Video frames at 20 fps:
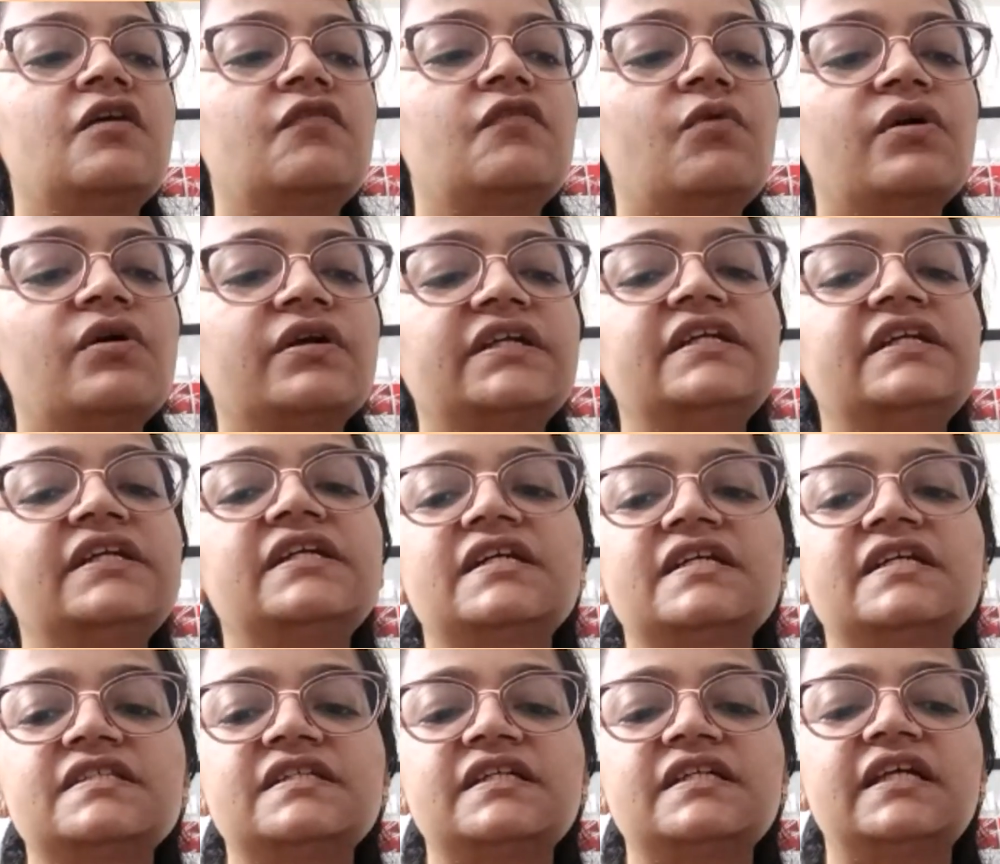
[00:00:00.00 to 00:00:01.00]
what it
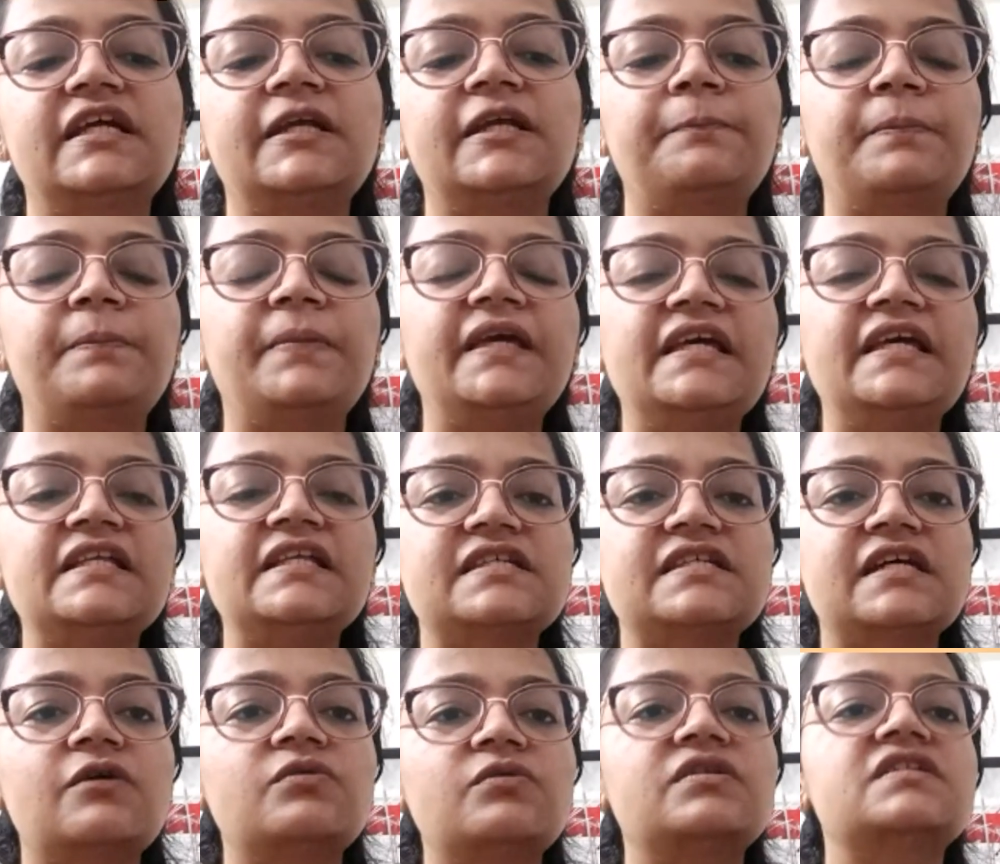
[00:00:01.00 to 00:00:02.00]
does, it peels
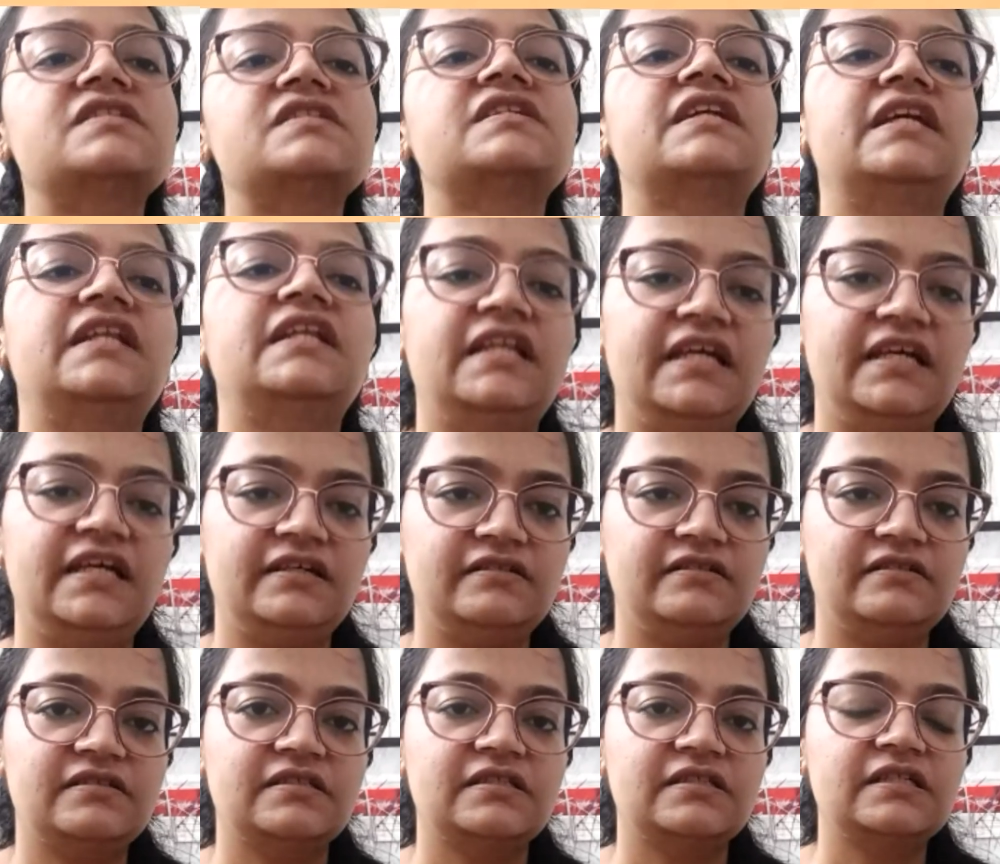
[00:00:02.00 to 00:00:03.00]
out the skin
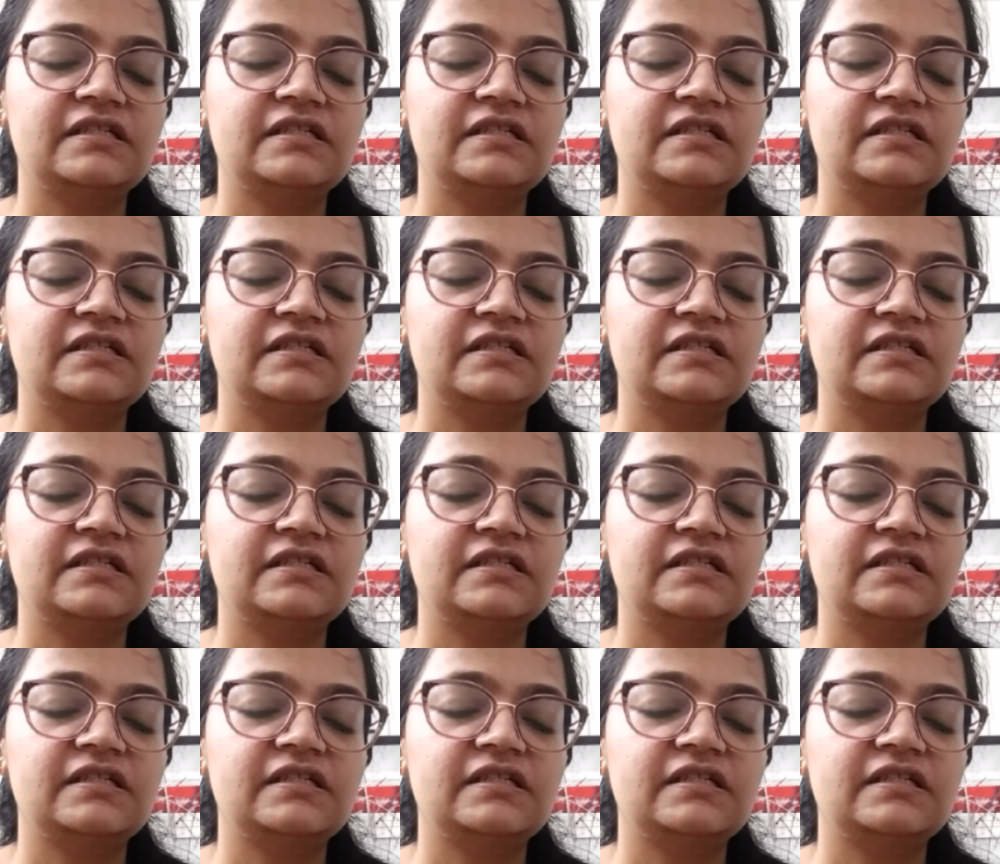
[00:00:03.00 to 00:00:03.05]
layers.